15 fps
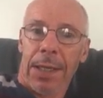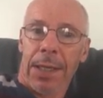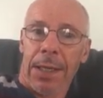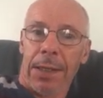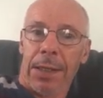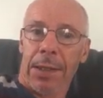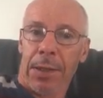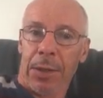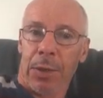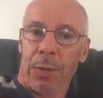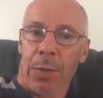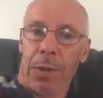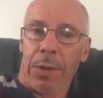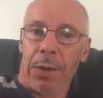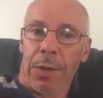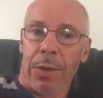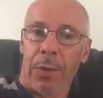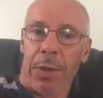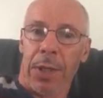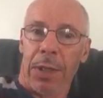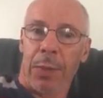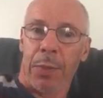Either this one or
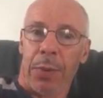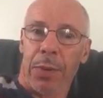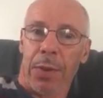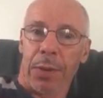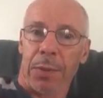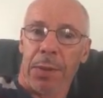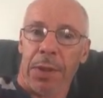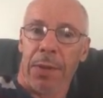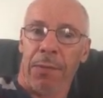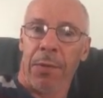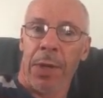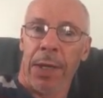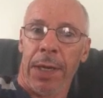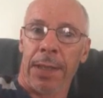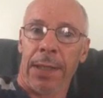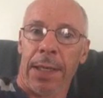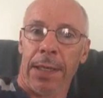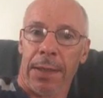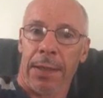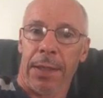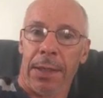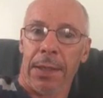away at Portsmouth. If we get
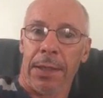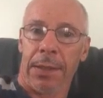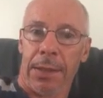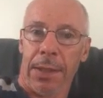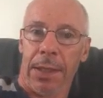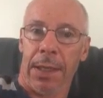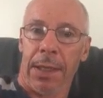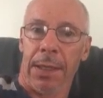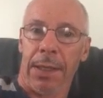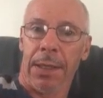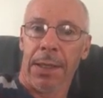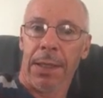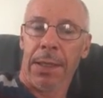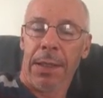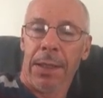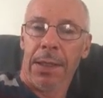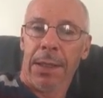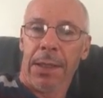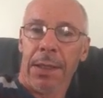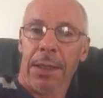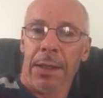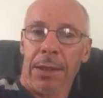anything today,
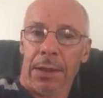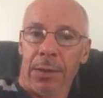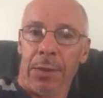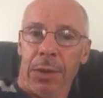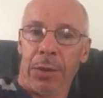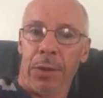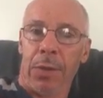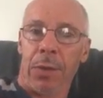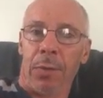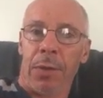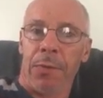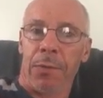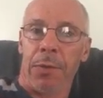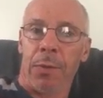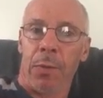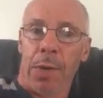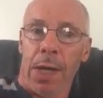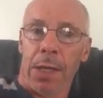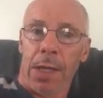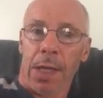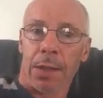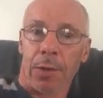it is a result we've done
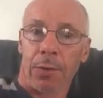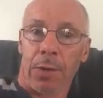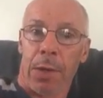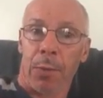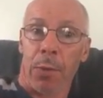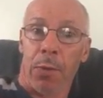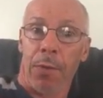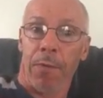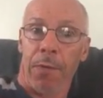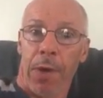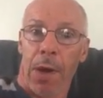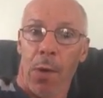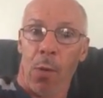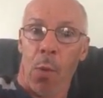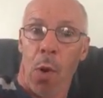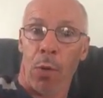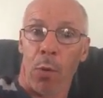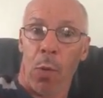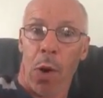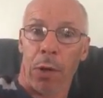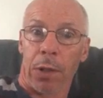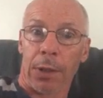well. So I'm going for a
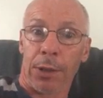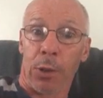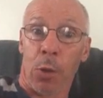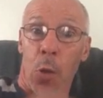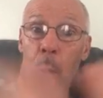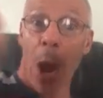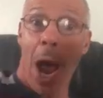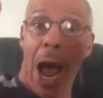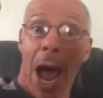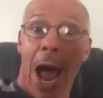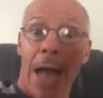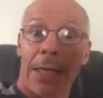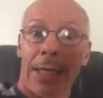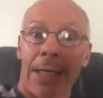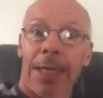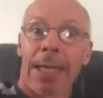1-1. Come on!